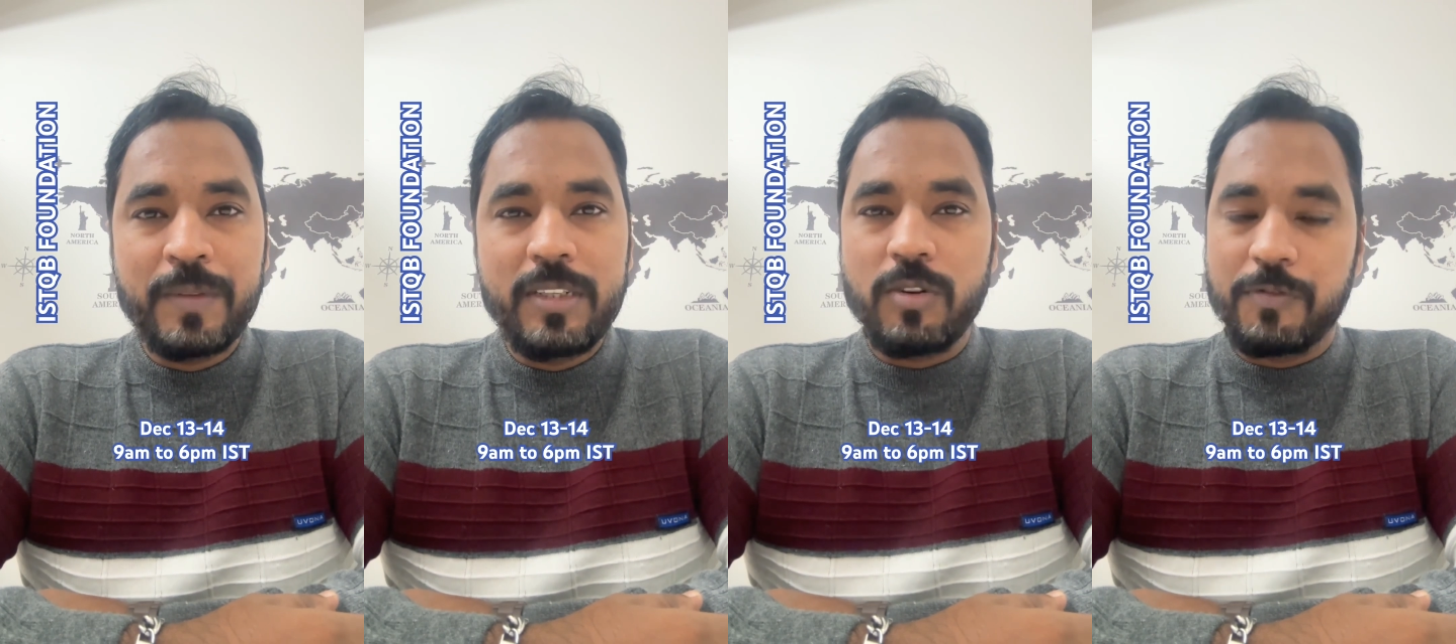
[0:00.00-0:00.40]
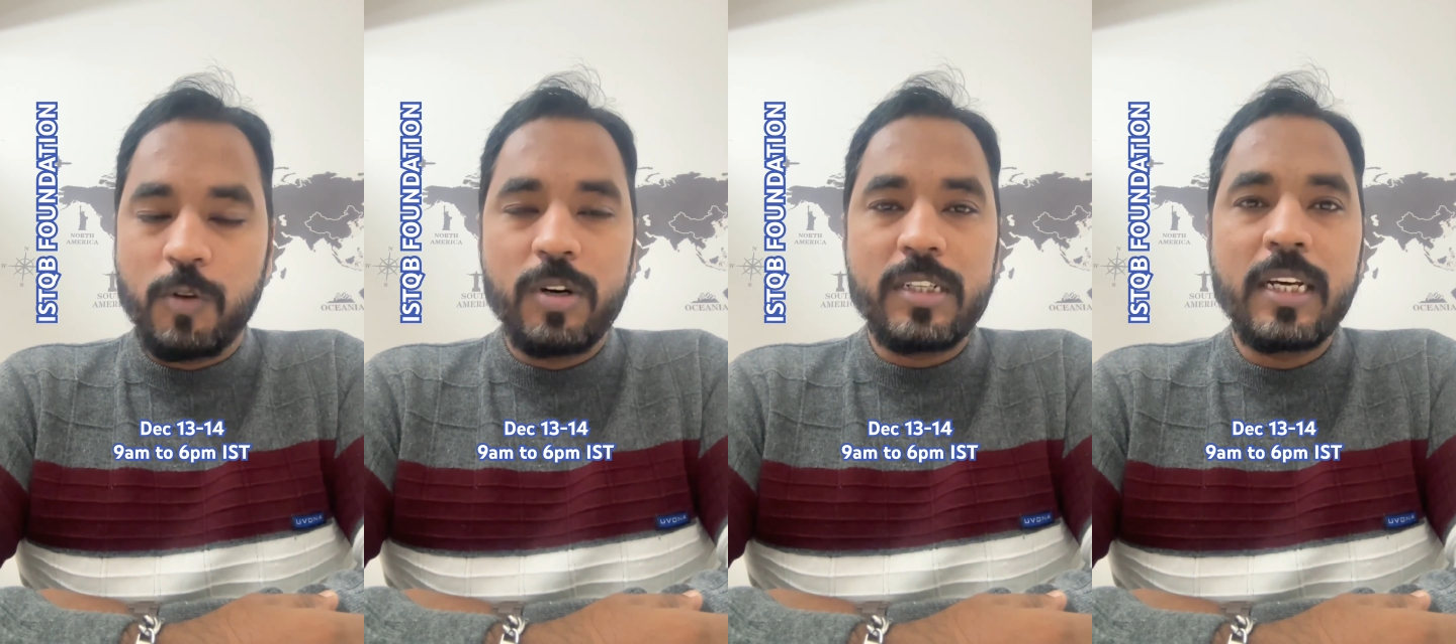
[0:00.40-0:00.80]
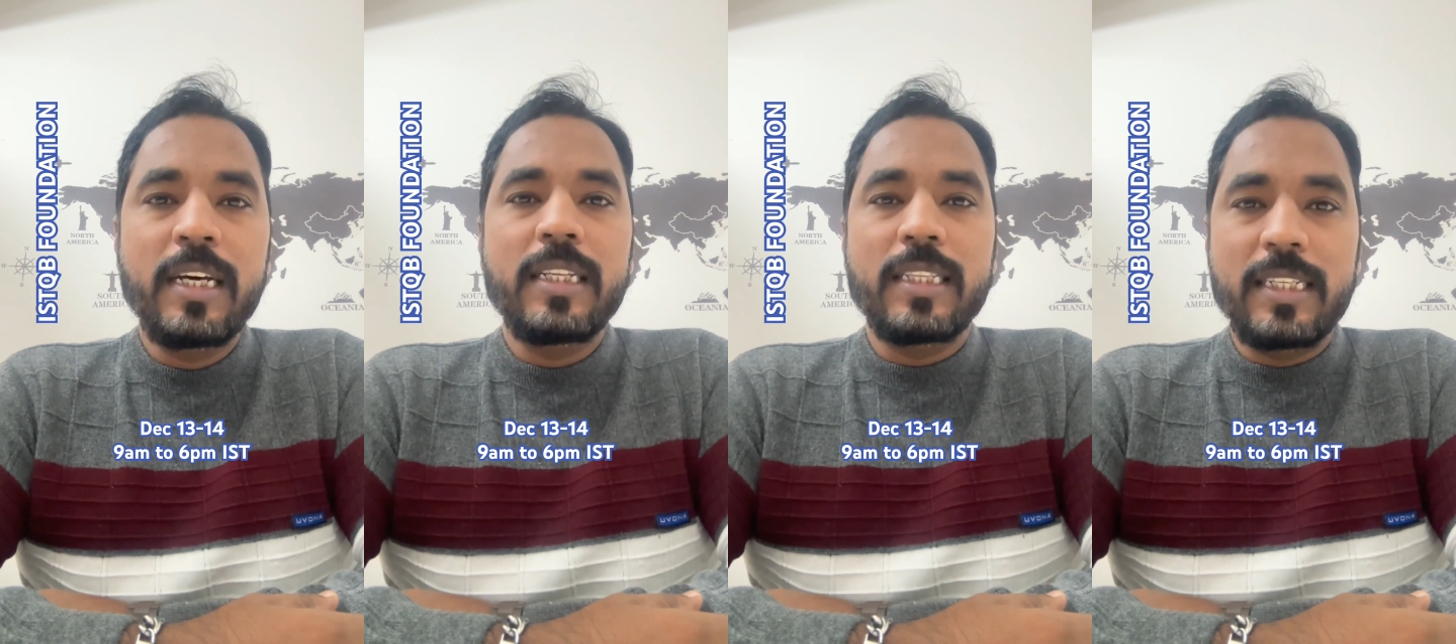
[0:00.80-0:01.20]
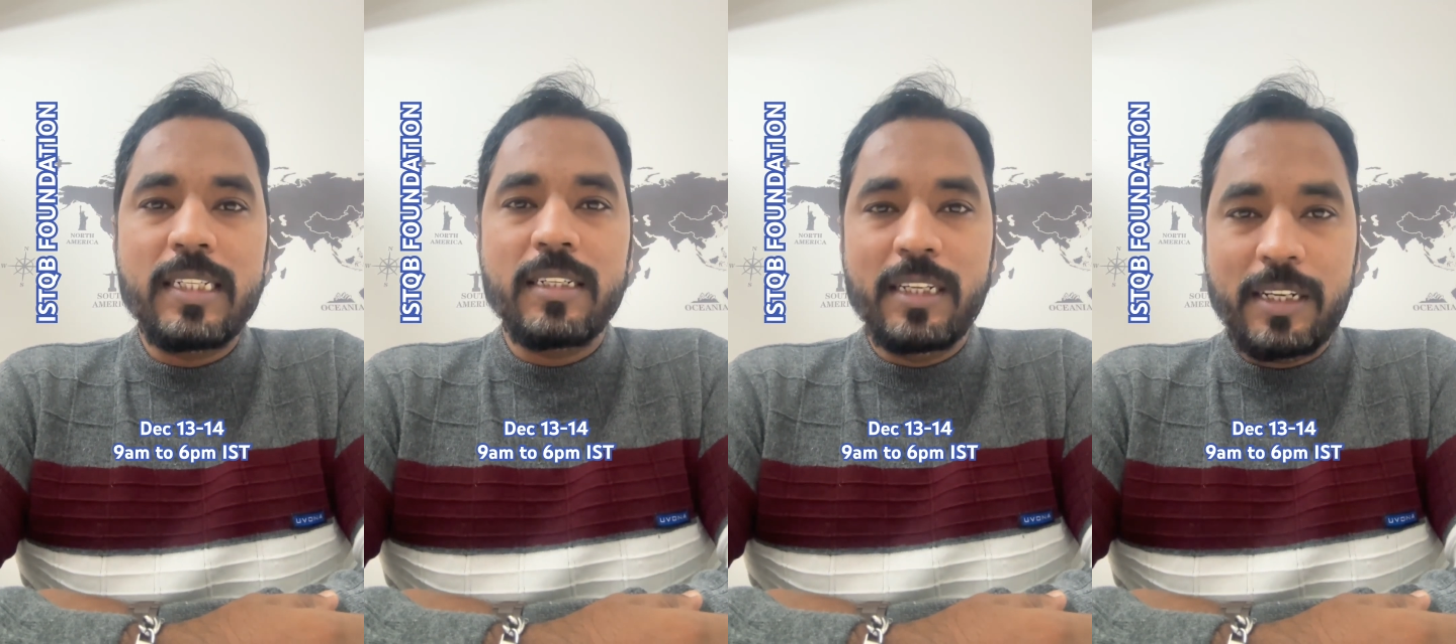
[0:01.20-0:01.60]
So of course, this
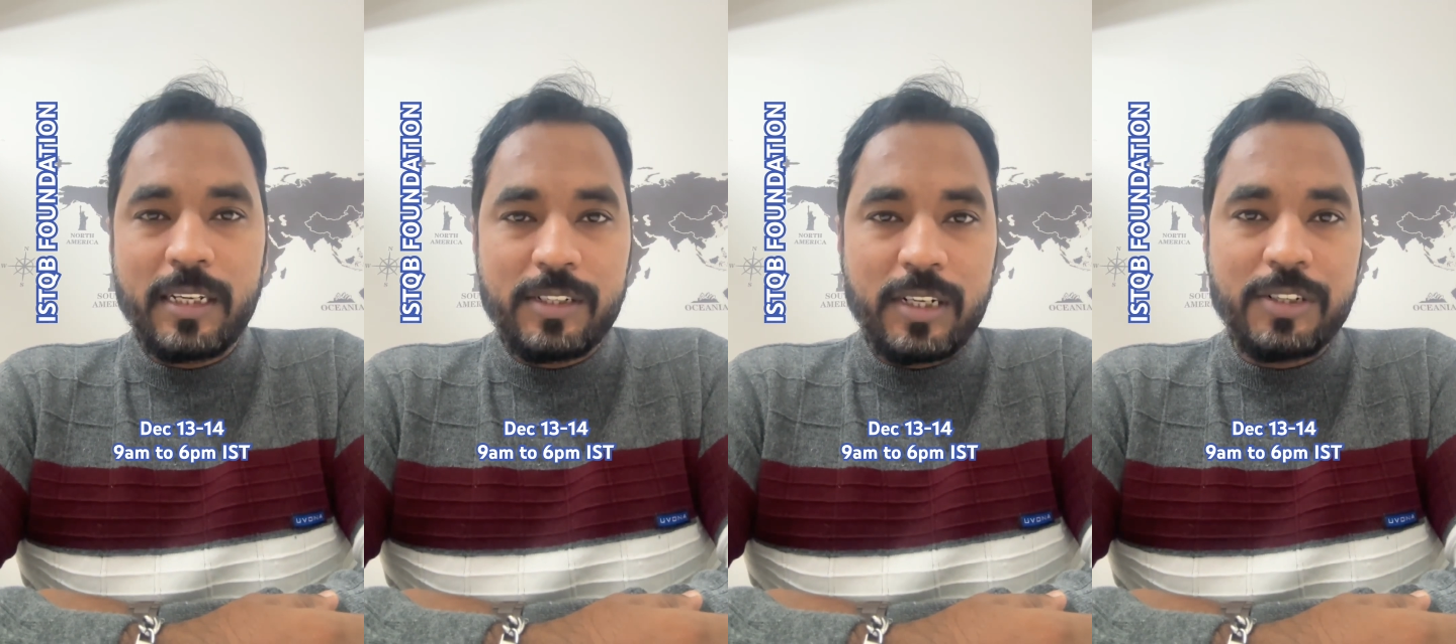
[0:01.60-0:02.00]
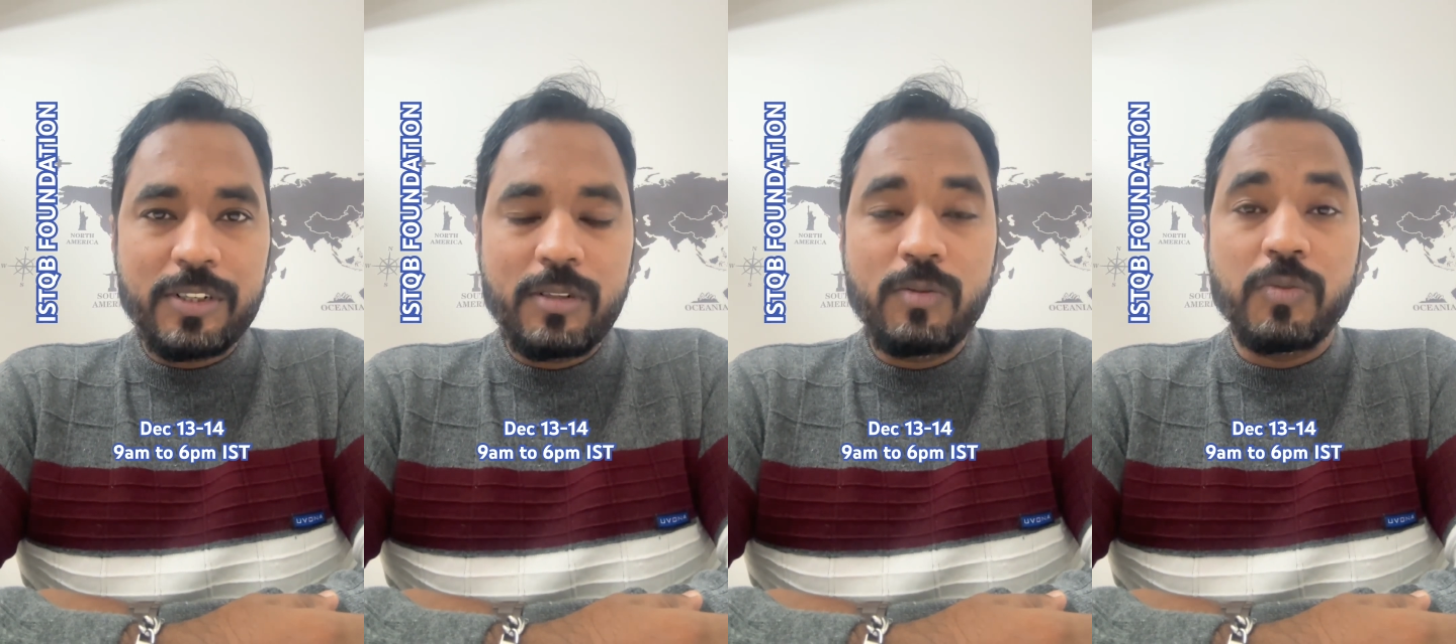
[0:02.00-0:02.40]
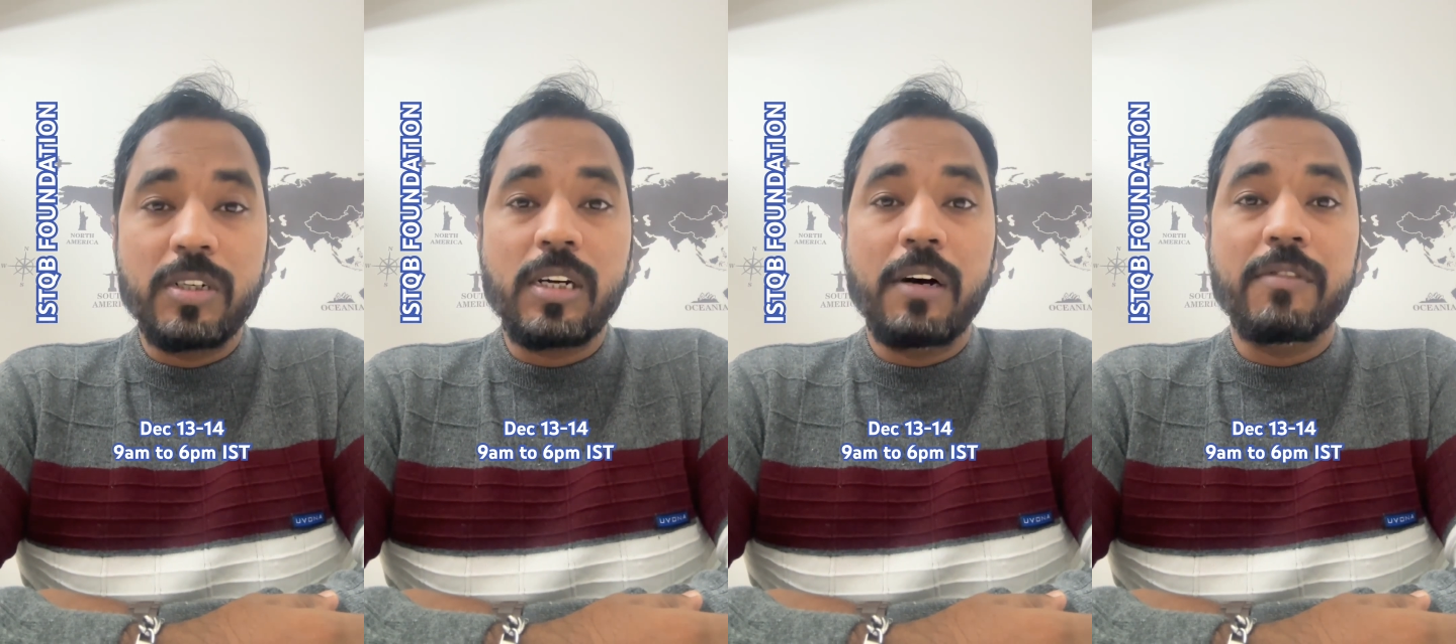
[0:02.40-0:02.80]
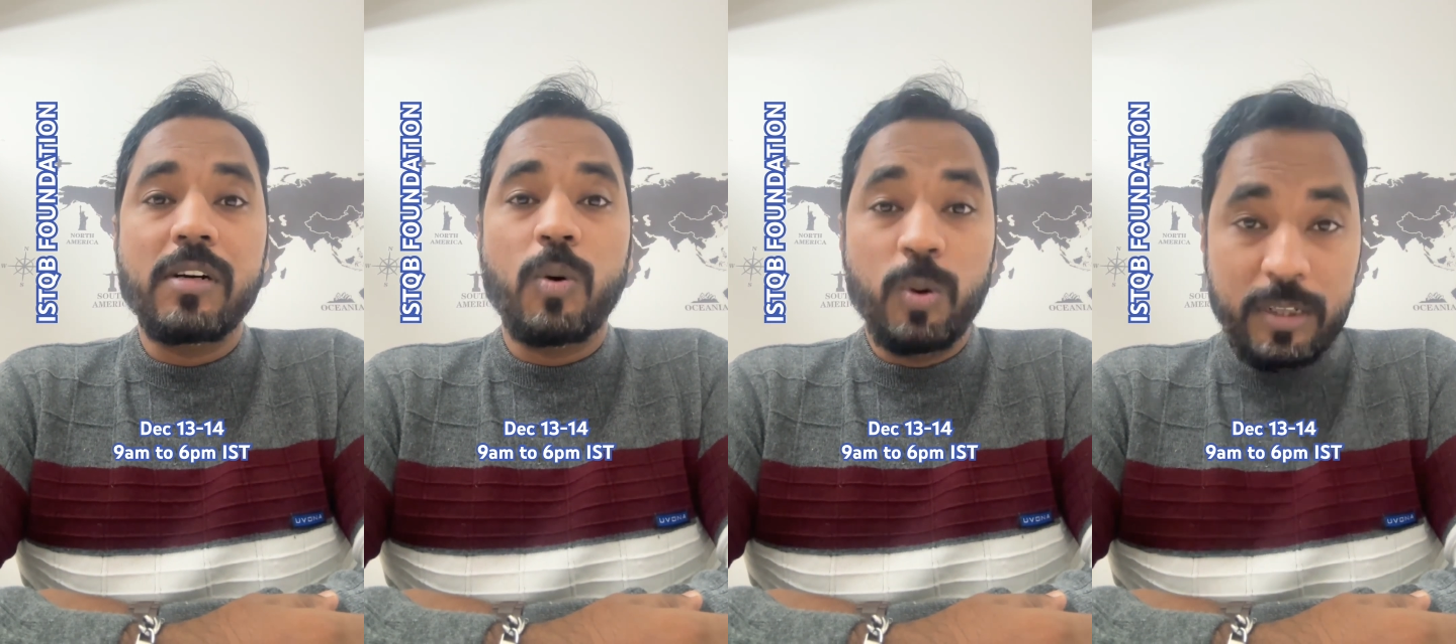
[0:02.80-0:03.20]
detailed session would cover
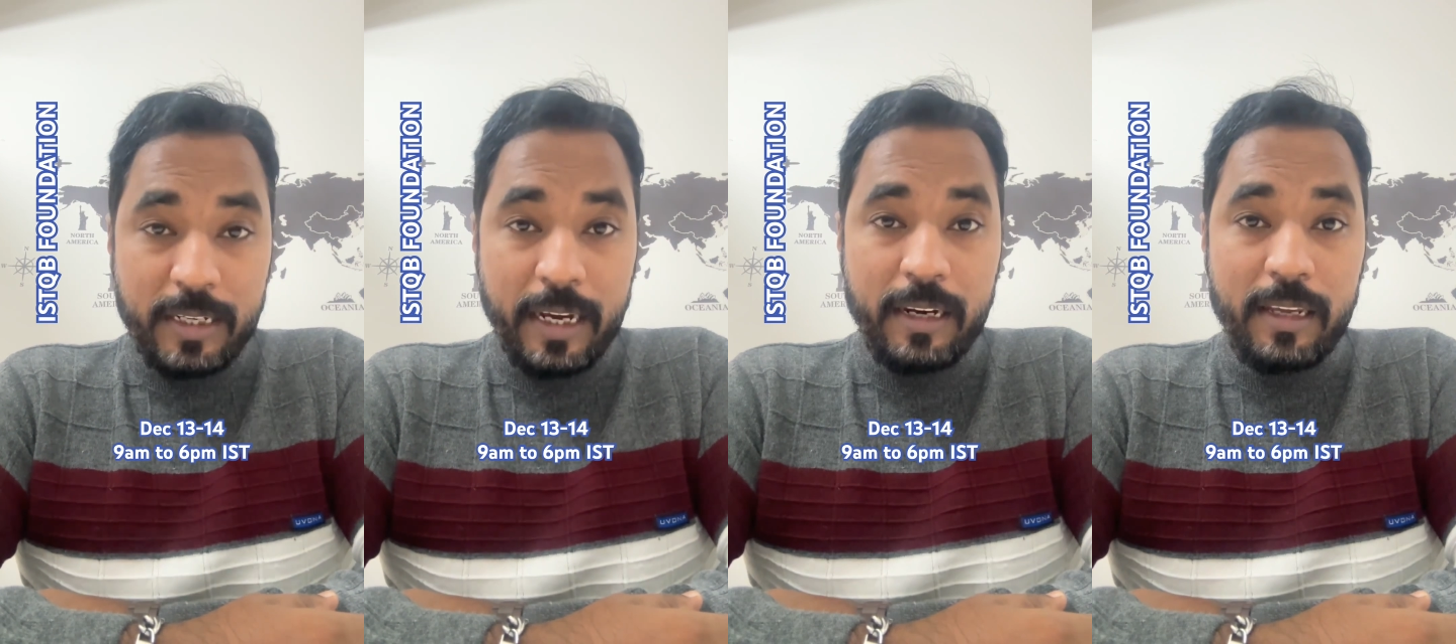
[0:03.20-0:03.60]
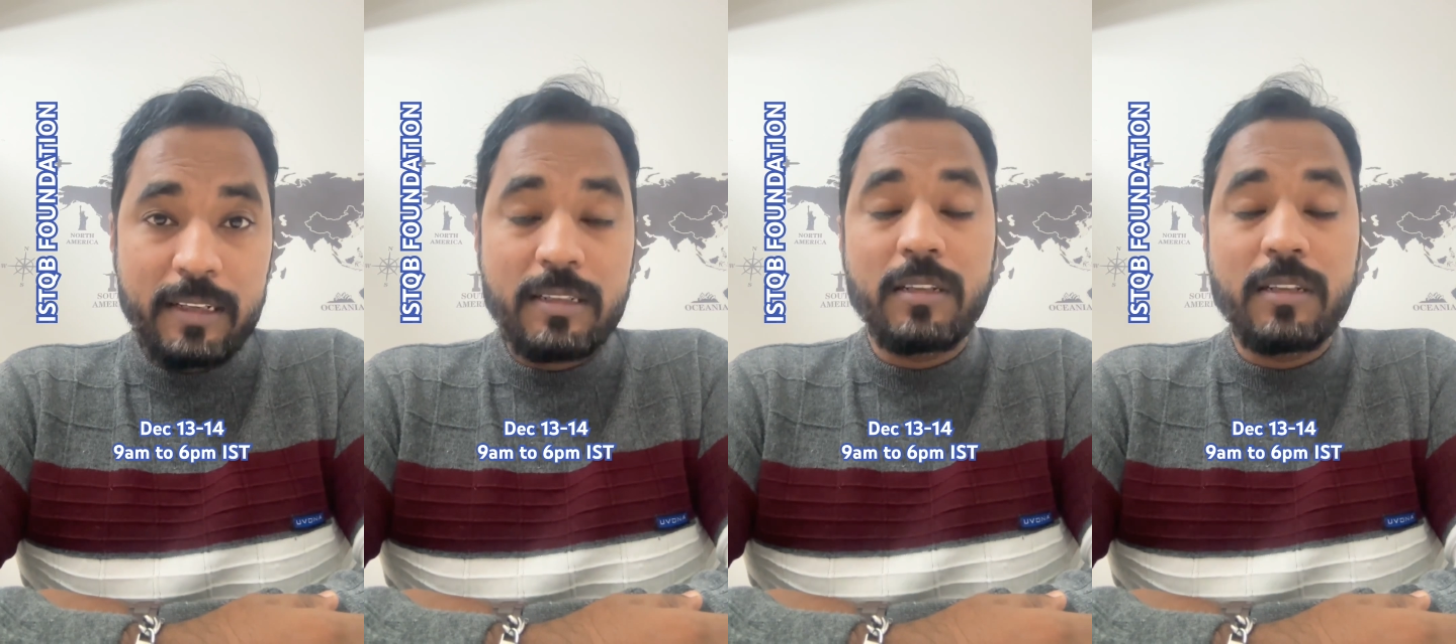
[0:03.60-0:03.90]
all the techniques,